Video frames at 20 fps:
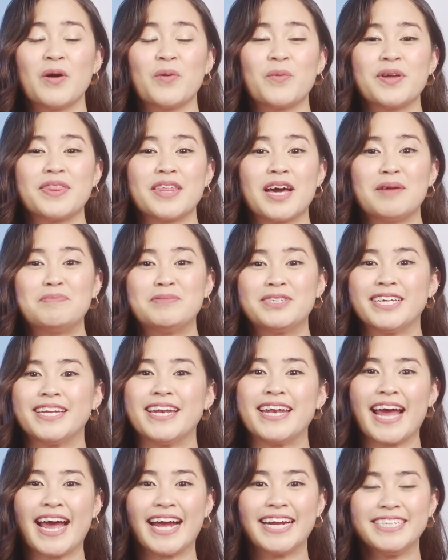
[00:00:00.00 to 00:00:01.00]
With up to
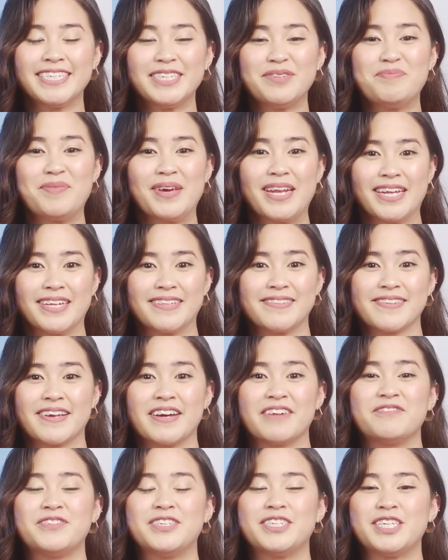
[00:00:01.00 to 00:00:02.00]
90 minutes
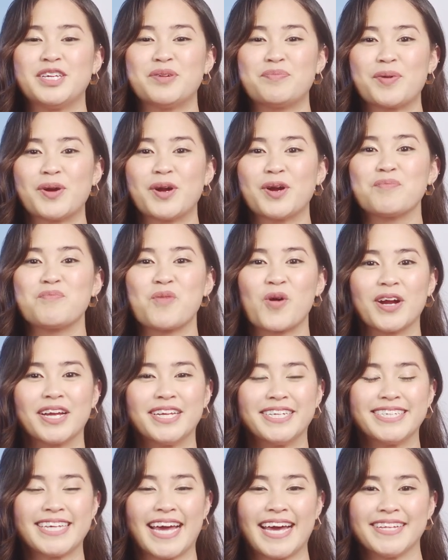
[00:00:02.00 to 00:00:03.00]
of deeper, more
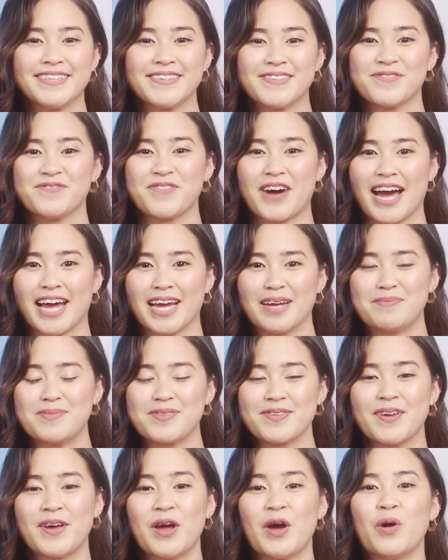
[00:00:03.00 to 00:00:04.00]
intense
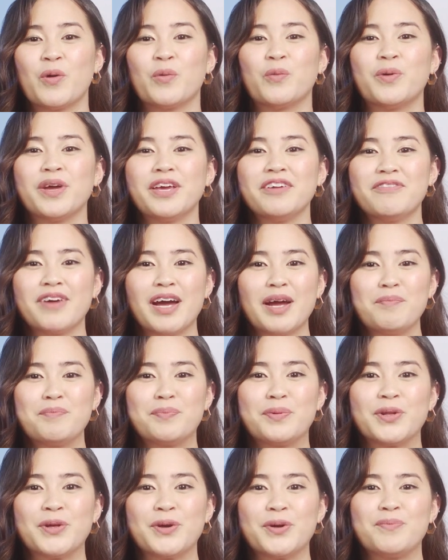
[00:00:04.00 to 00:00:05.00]
vibes, WeVibe
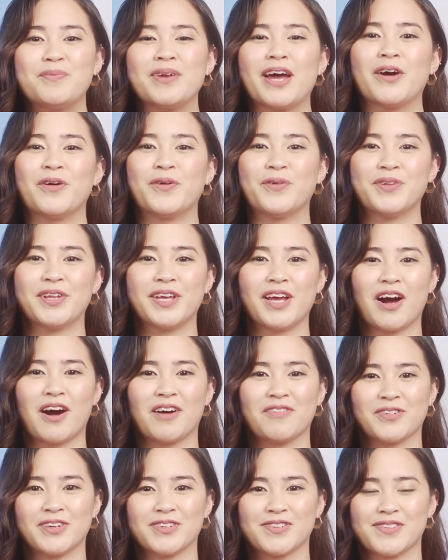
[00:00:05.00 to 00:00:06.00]
Bloom not only
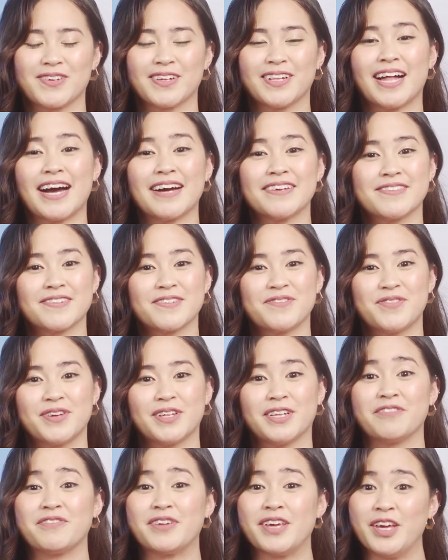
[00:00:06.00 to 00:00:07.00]
offers the classic
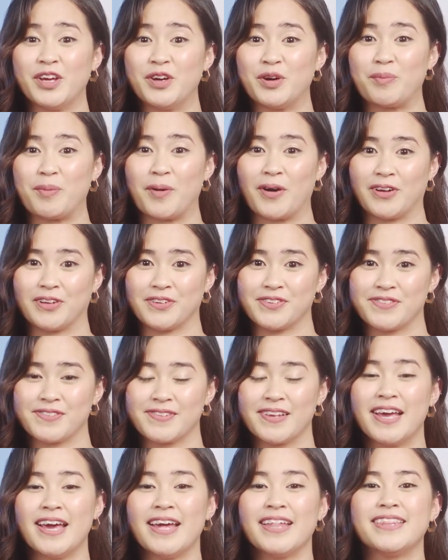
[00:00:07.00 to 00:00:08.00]
feel of Kegel balls,
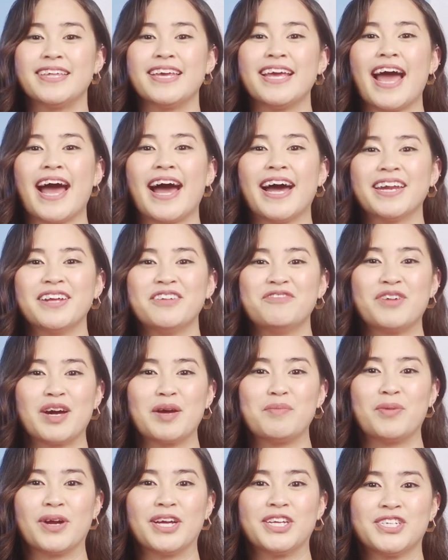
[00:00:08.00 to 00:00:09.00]
the added
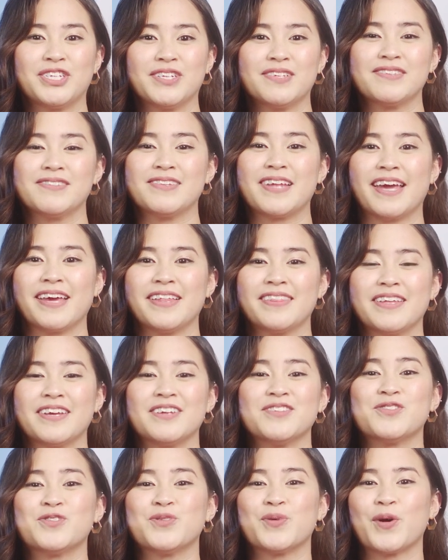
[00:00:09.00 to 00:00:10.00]
vibrations take
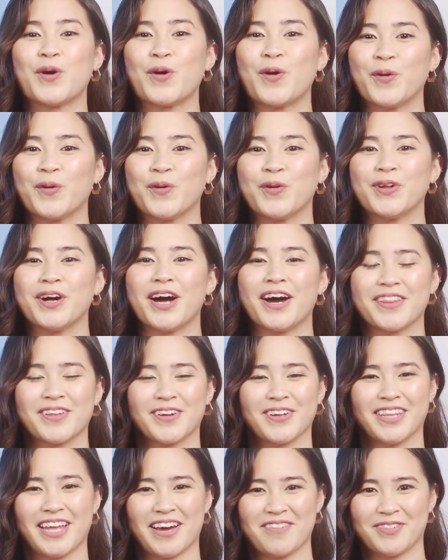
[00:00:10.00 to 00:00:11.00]
things to a whole
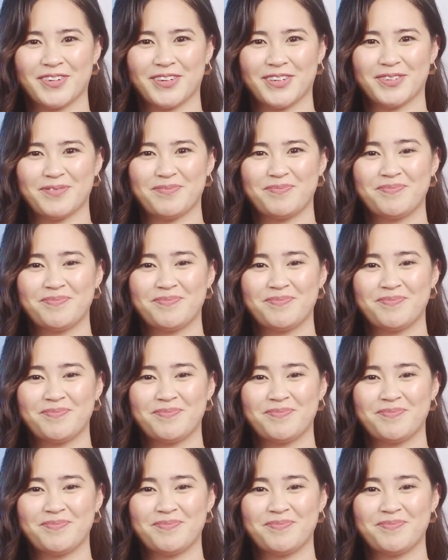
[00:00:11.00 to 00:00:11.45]
other level.